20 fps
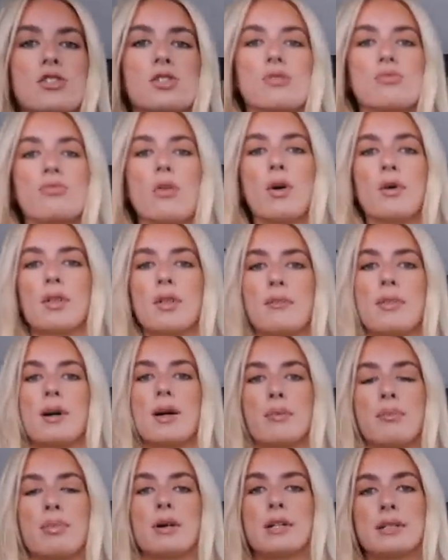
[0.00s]
just roll them
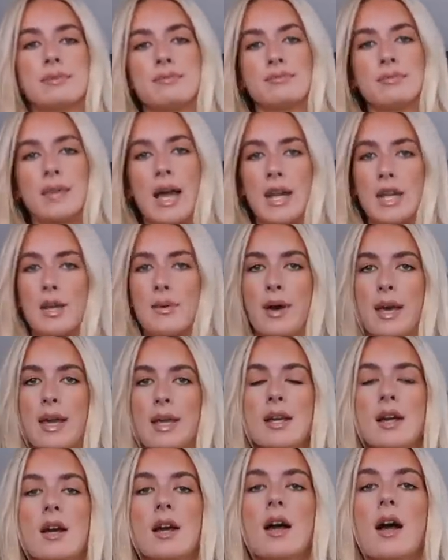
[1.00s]
up
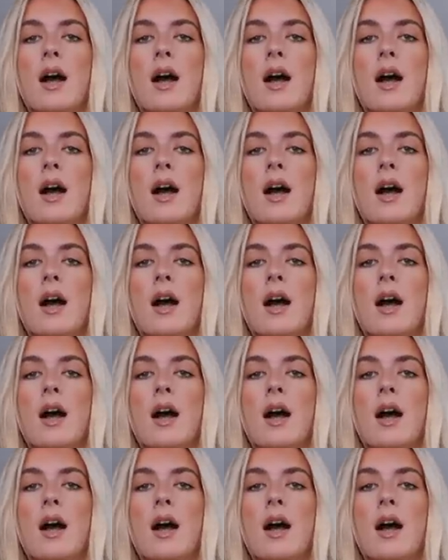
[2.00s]
anyway.